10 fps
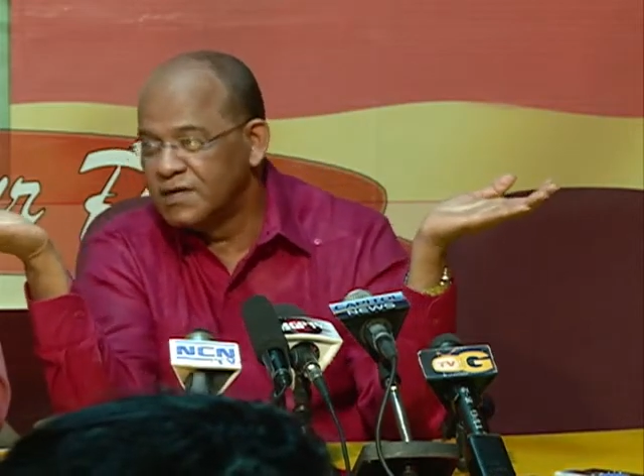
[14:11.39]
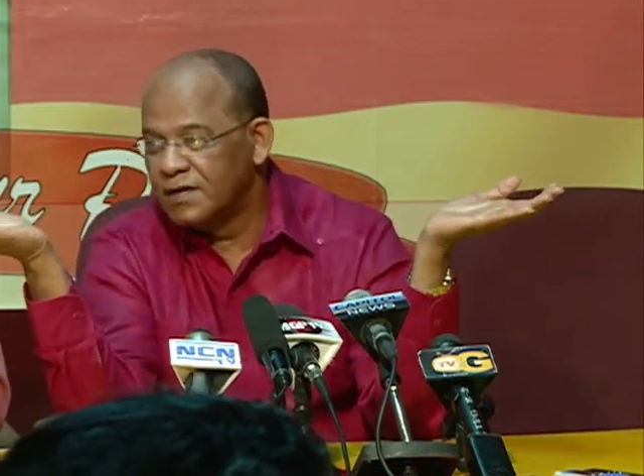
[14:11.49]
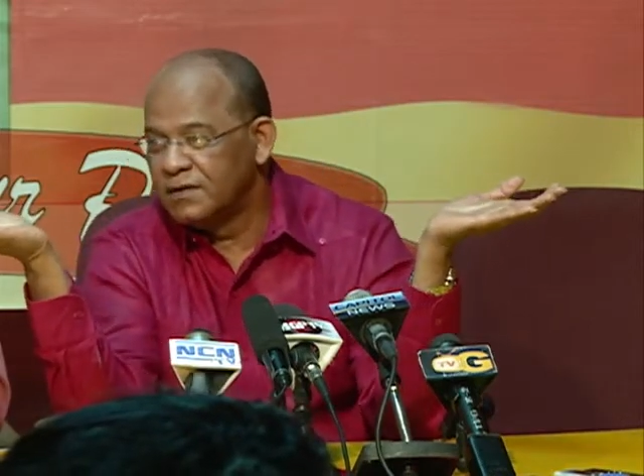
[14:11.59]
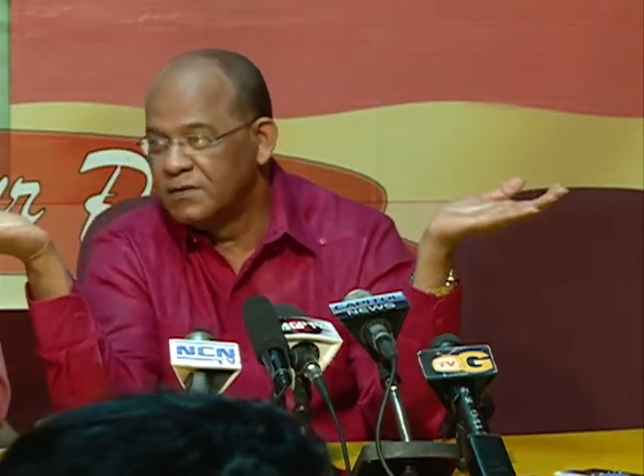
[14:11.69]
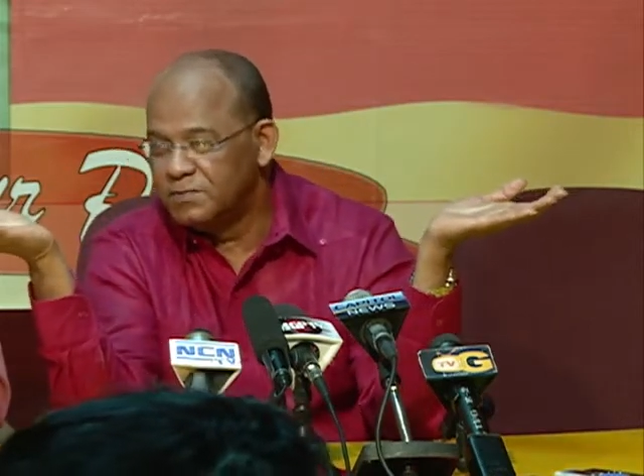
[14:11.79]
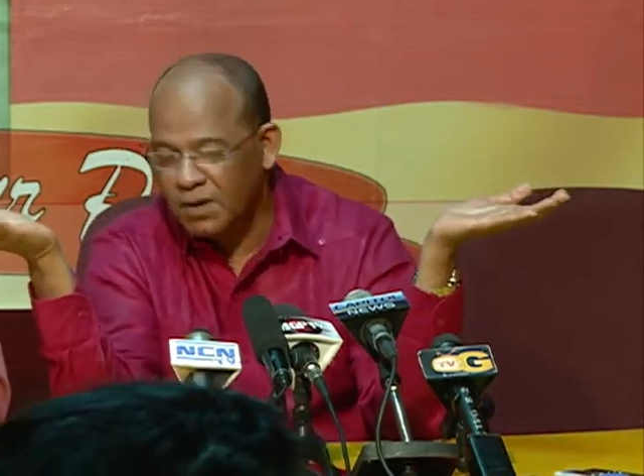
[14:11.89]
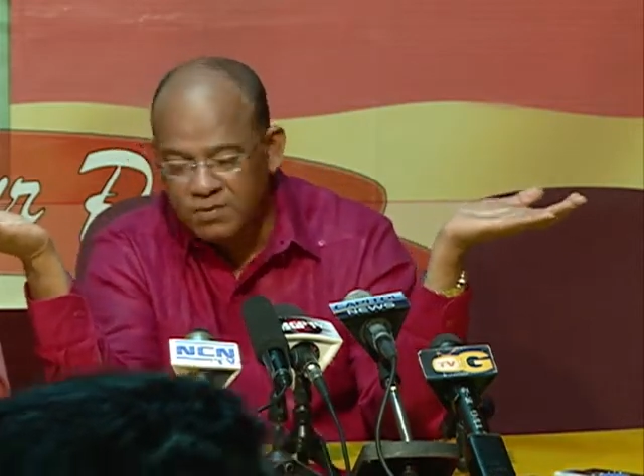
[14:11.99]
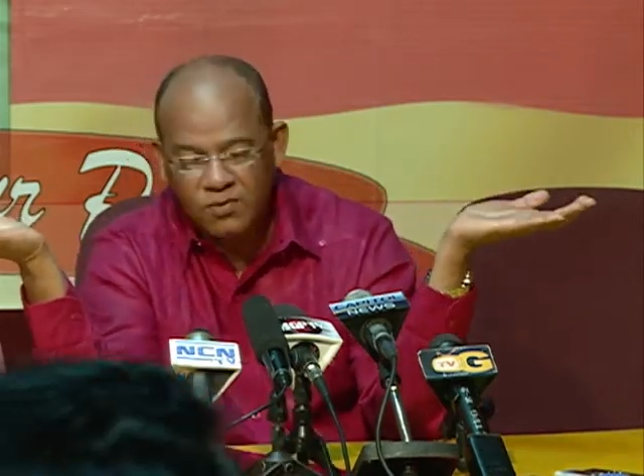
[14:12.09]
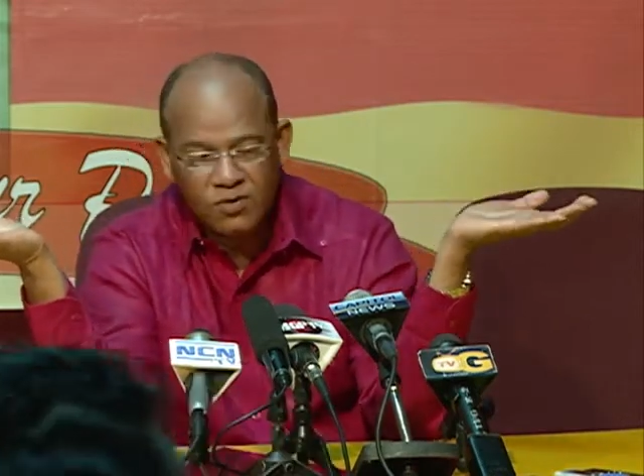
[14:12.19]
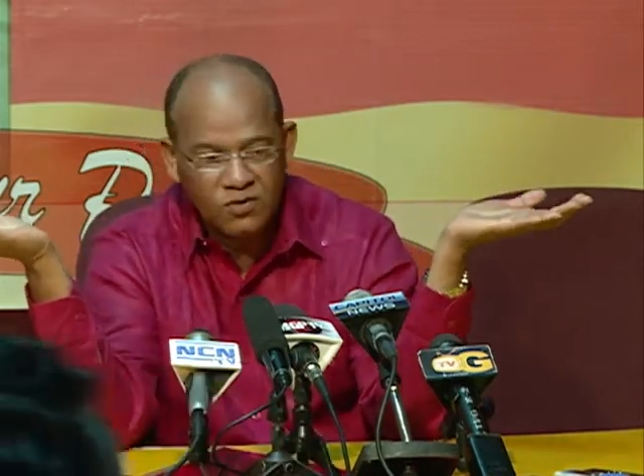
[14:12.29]
said, you
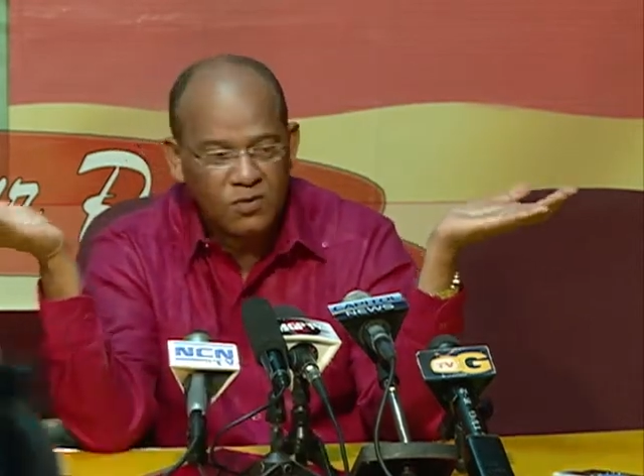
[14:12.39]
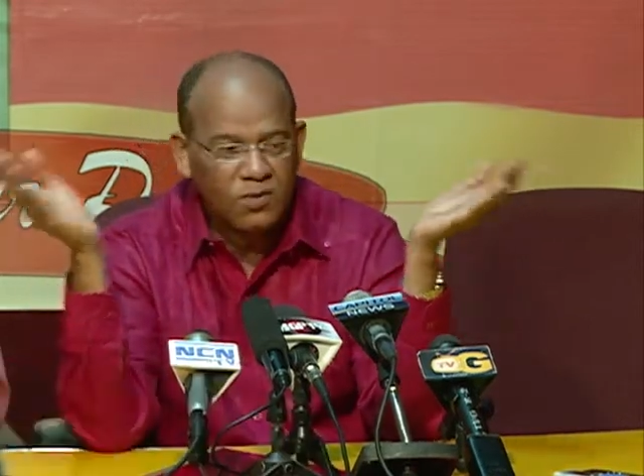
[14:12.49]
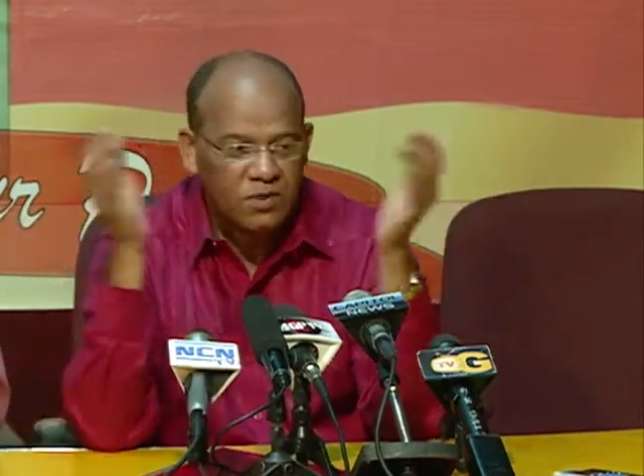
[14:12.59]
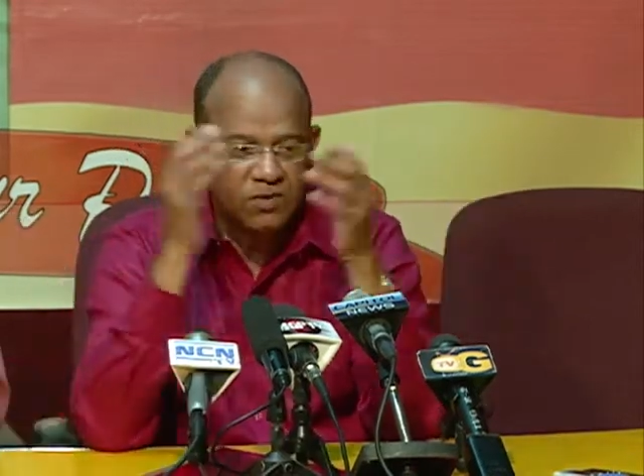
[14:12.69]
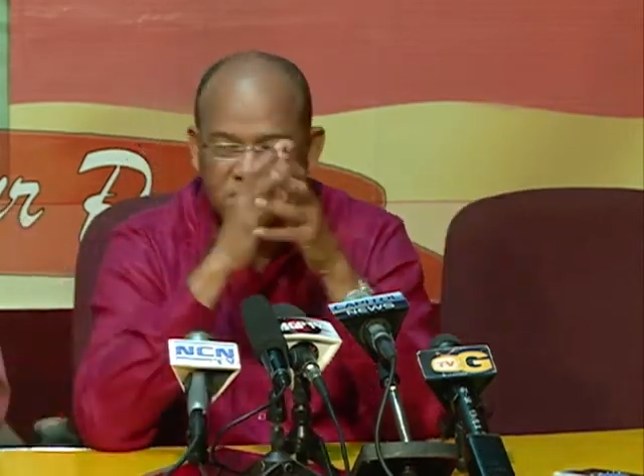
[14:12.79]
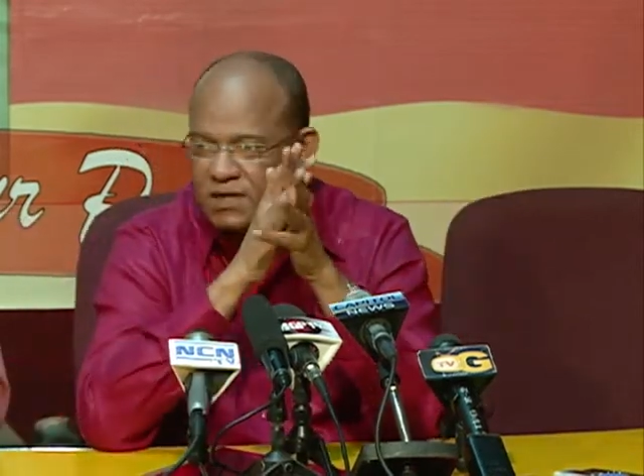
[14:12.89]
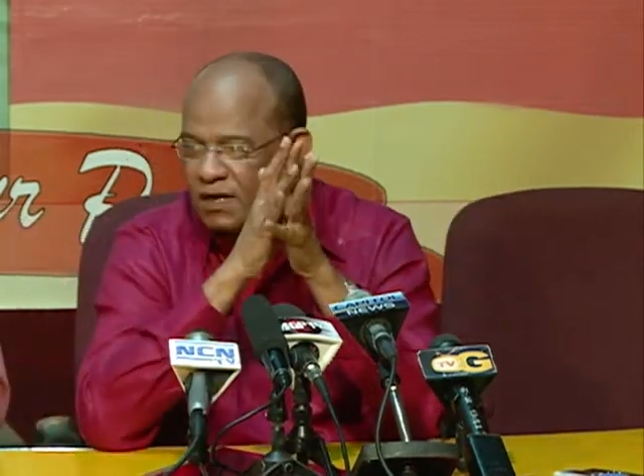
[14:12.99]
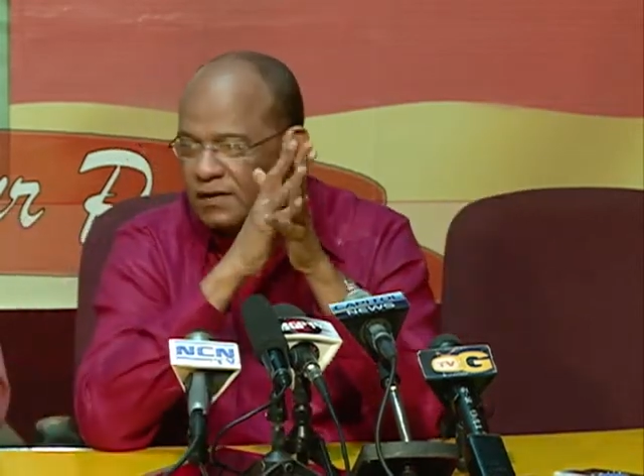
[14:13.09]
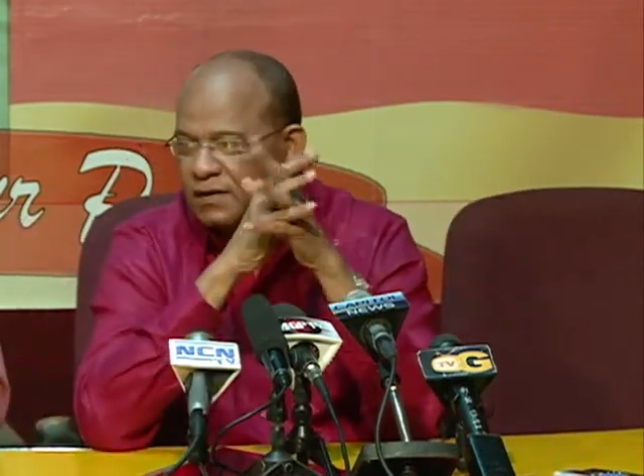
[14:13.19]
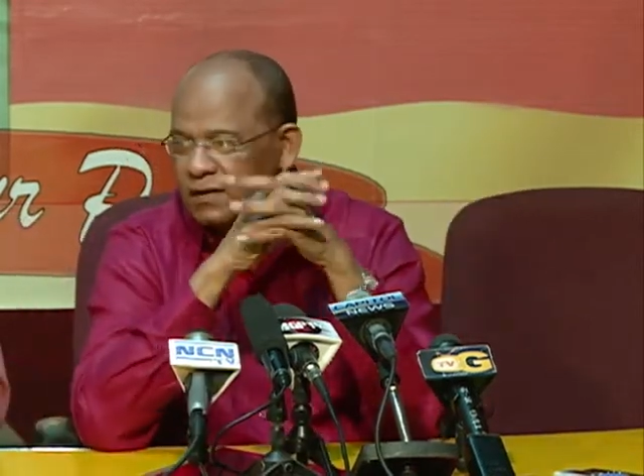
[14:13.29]
probably would know where we
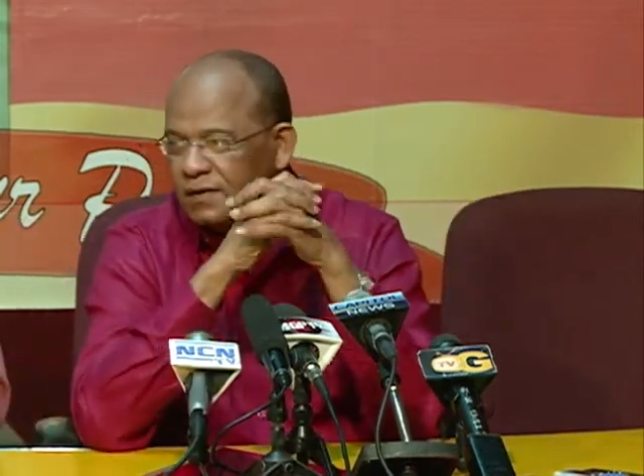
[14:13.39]
stand.